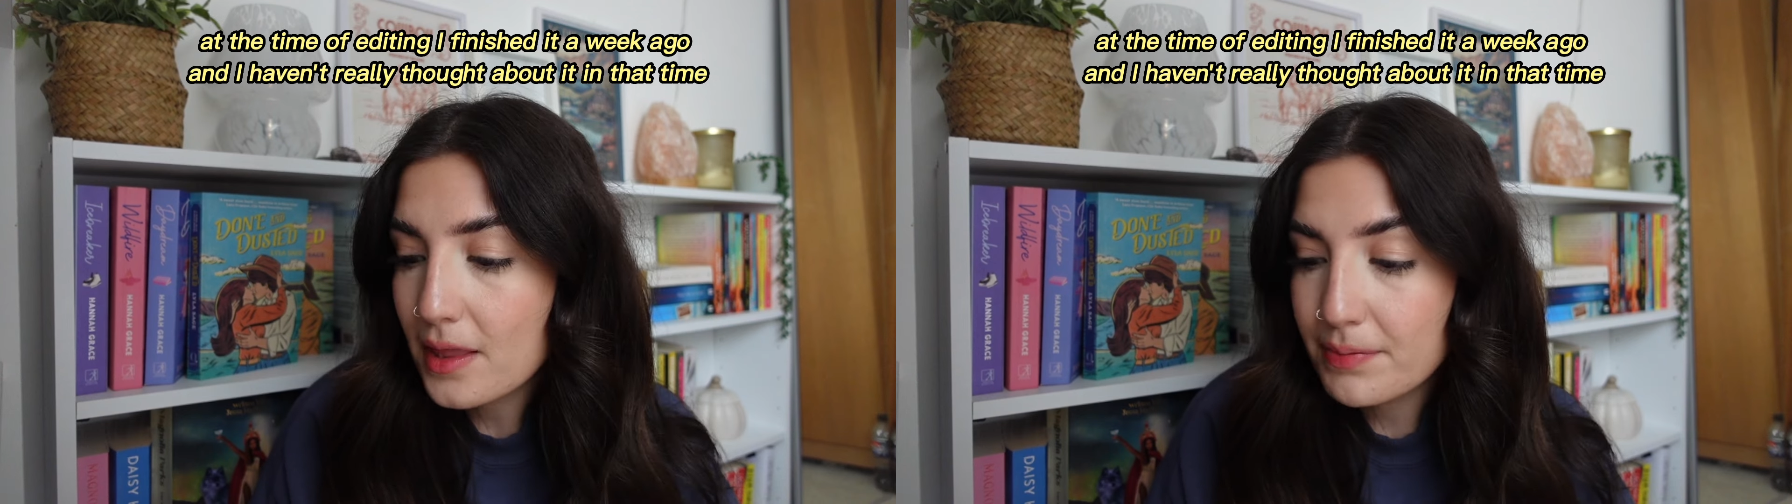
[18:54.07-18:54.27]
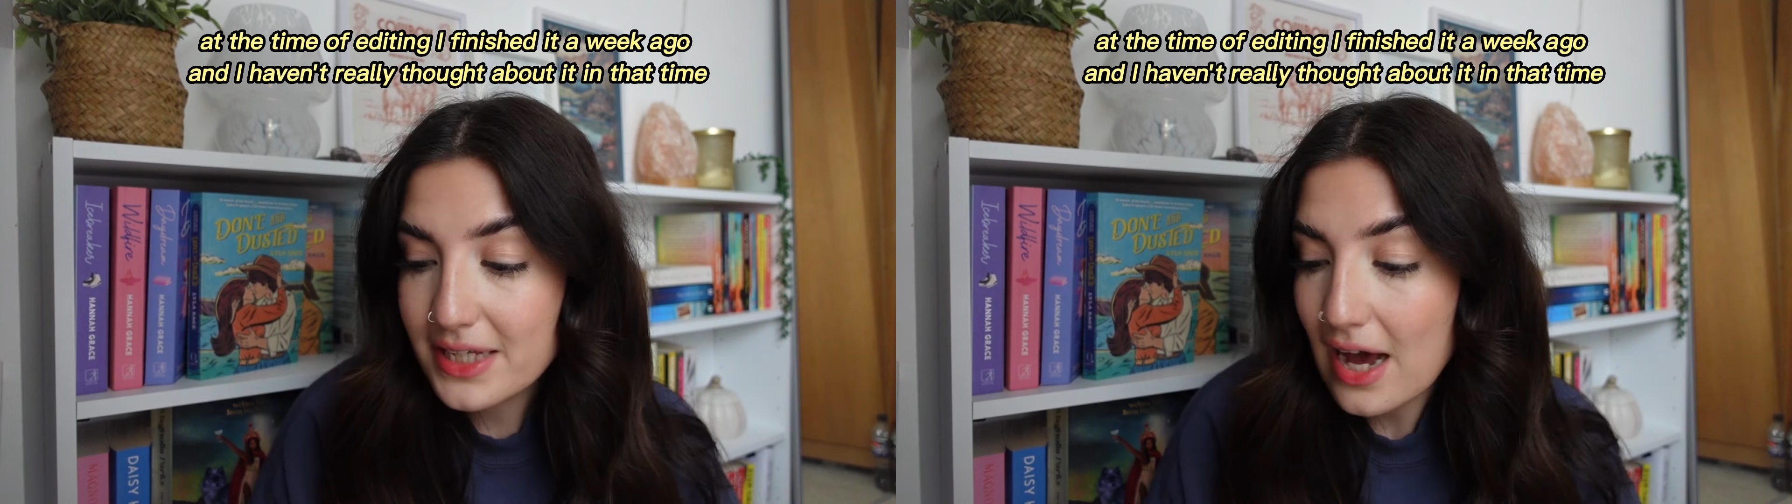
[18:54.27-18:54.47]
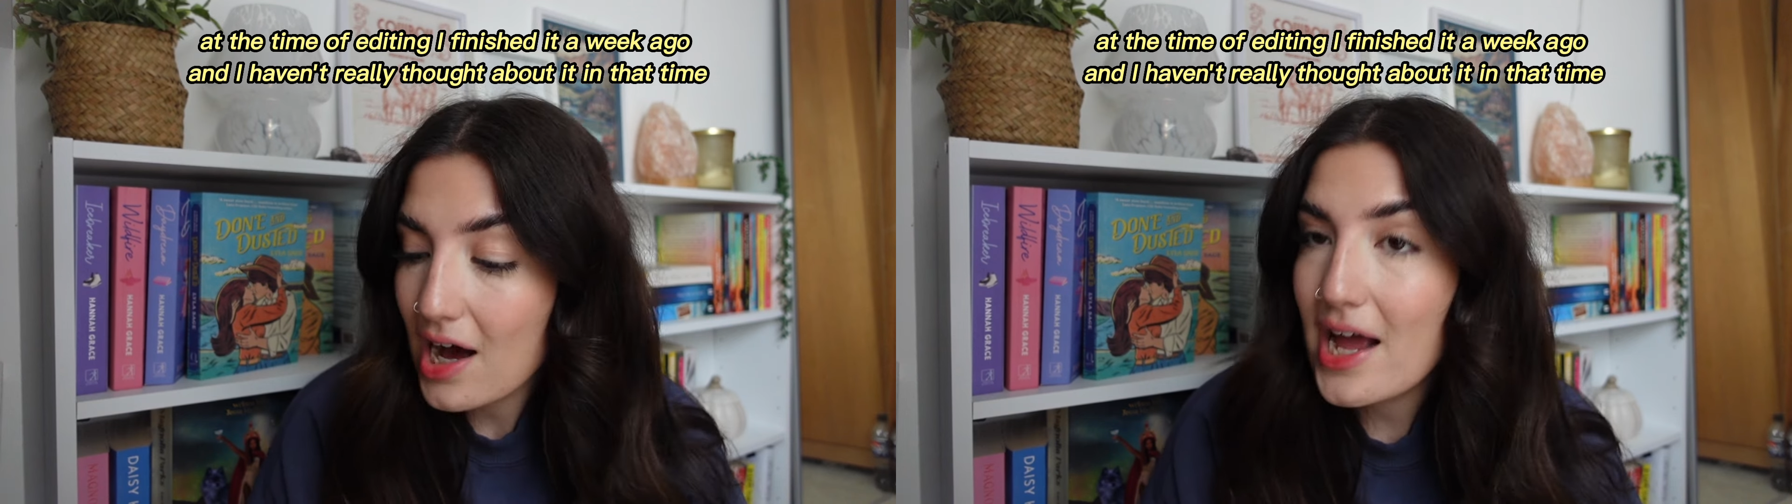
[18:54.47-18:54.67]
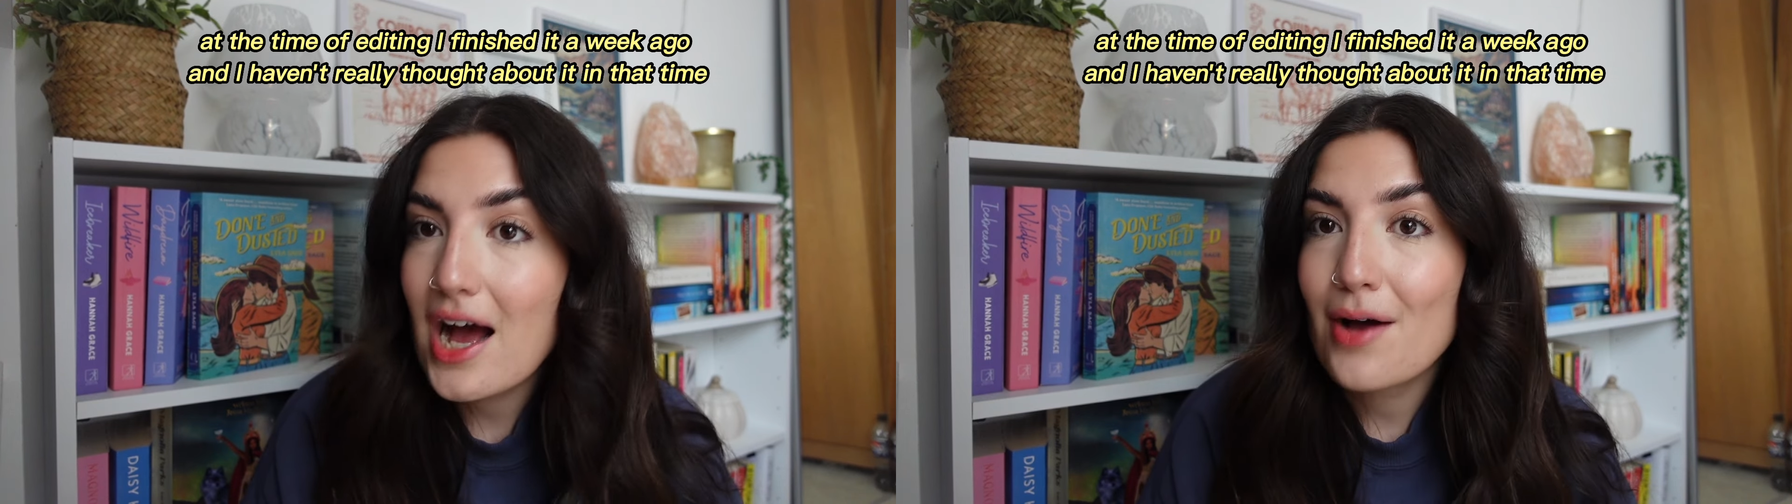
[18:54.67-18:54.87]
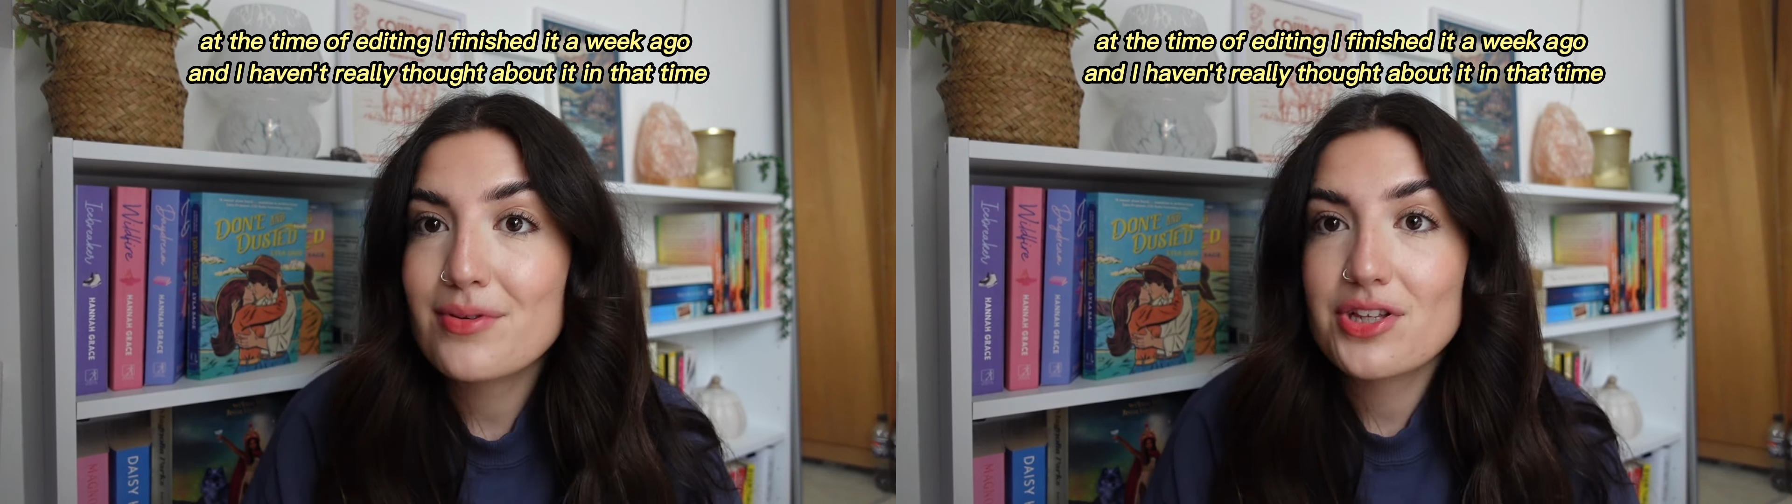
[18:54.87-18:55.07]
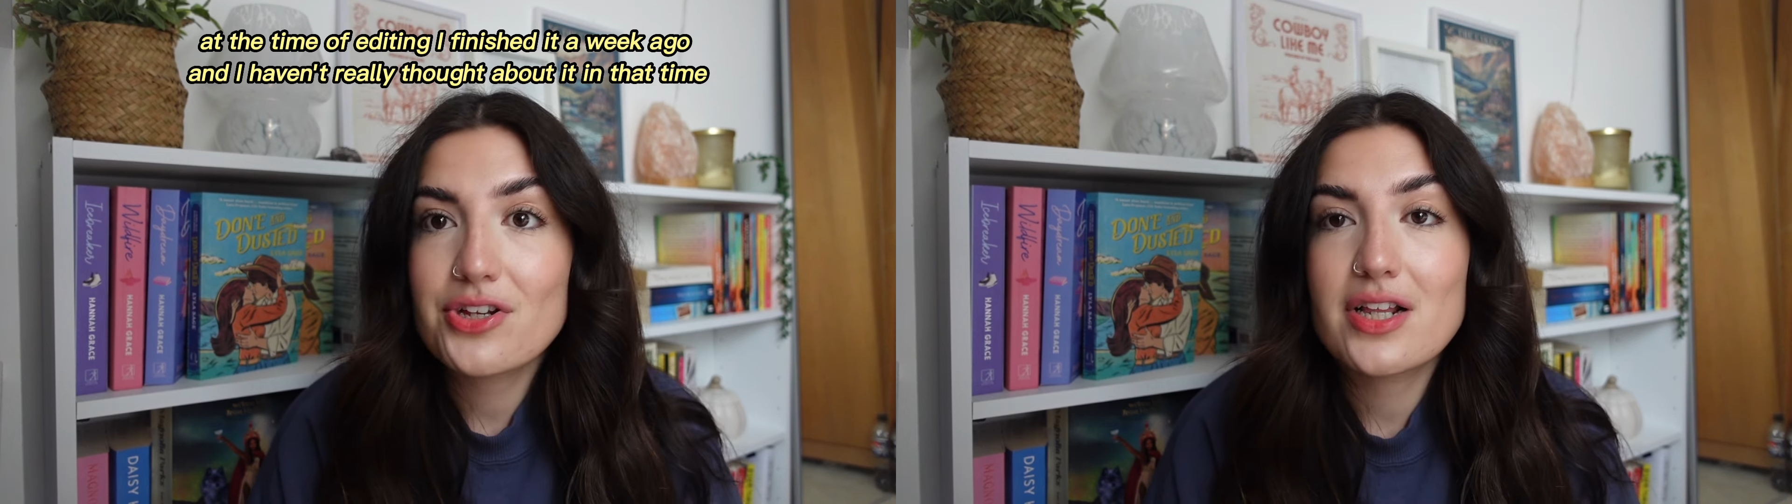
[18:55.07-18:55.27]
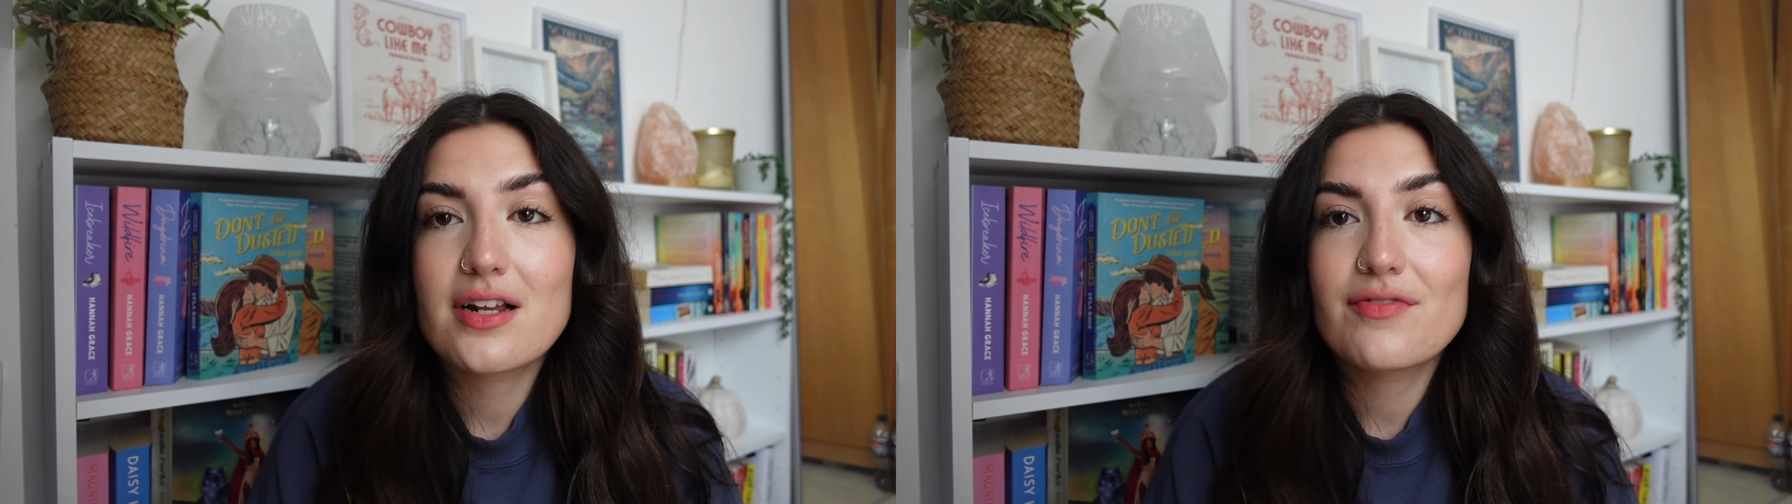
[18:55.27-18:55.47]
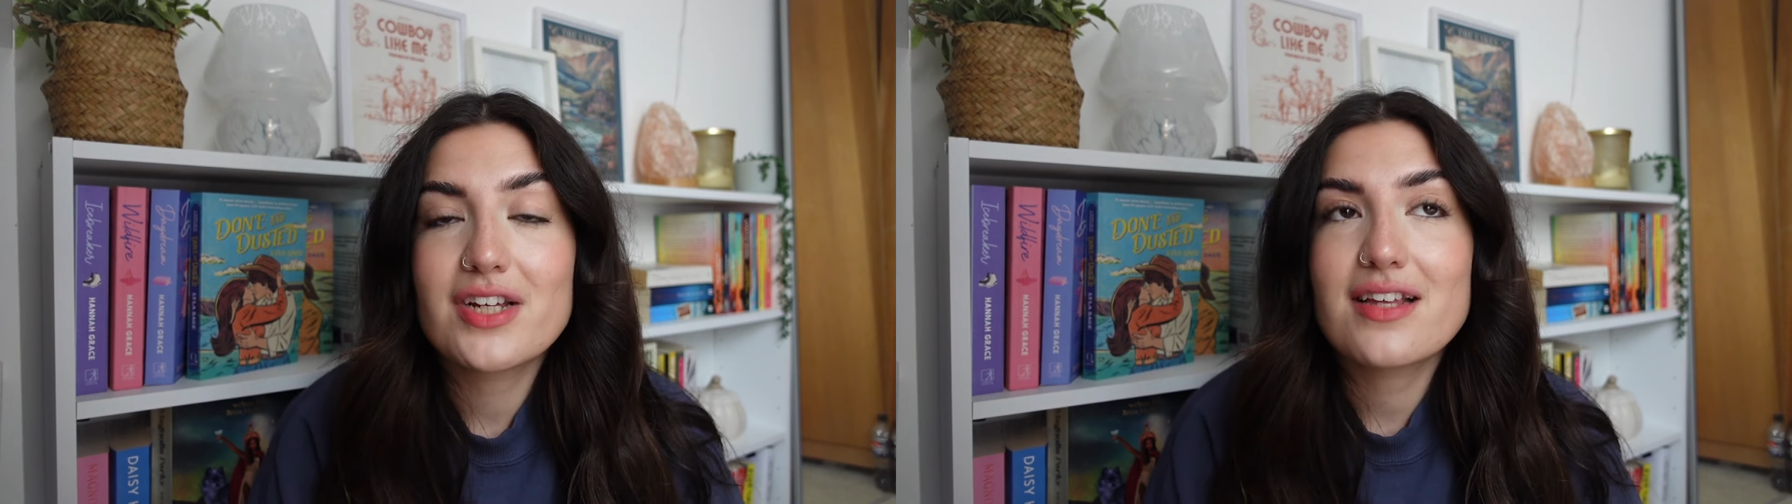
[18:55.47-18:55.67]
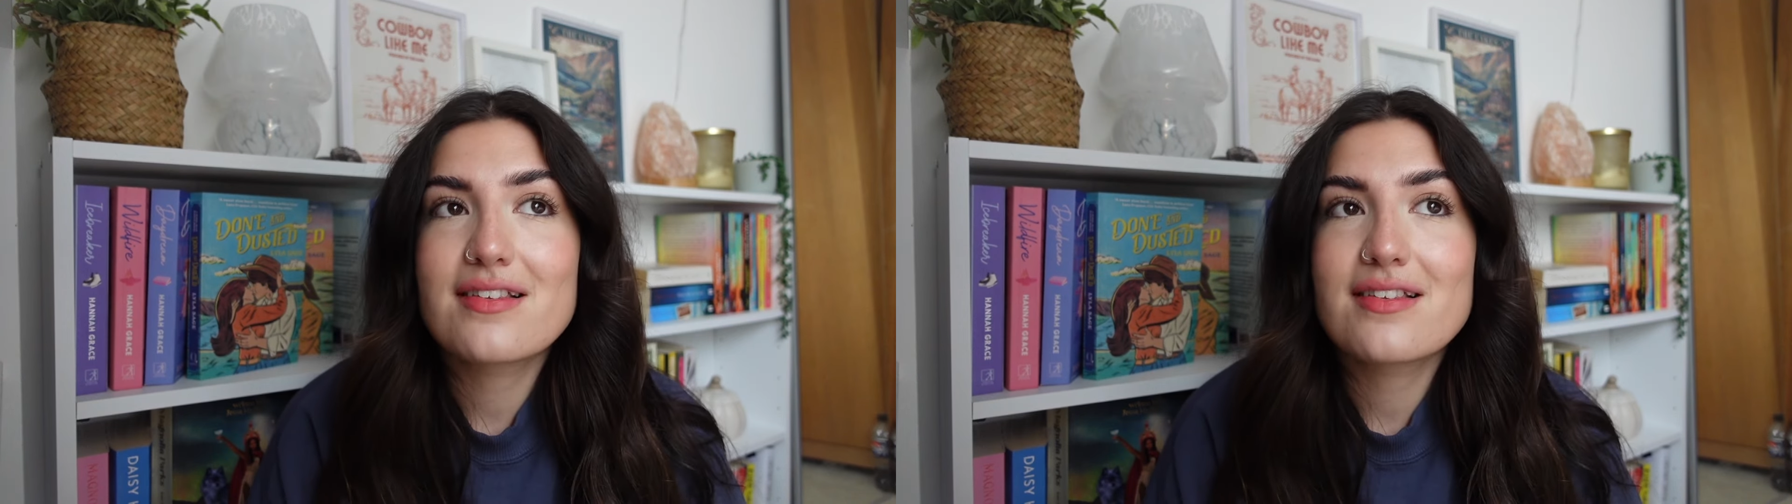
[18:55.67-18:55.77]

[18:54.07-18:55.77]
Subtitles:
But yeah, I absolutely loved it.